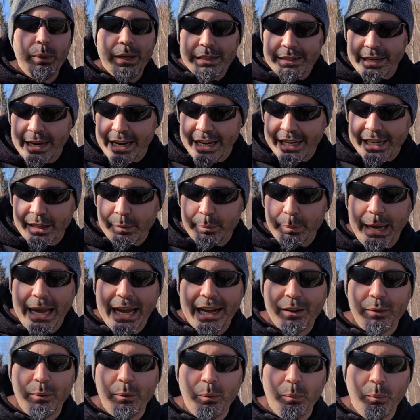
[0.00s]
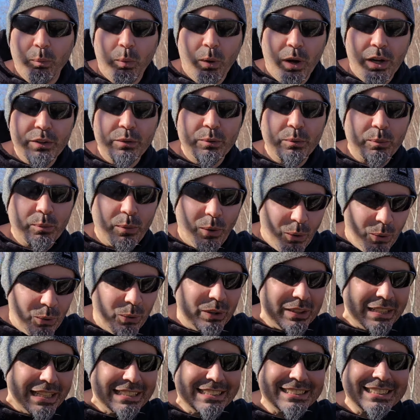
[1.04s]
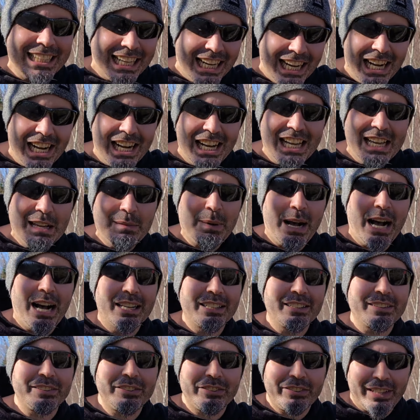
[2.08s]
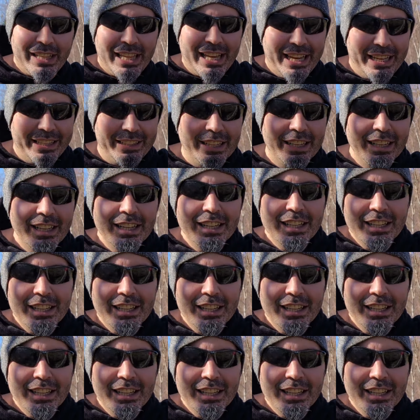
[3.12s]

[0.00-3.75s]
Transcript: We take it back one roll at a time on a sled.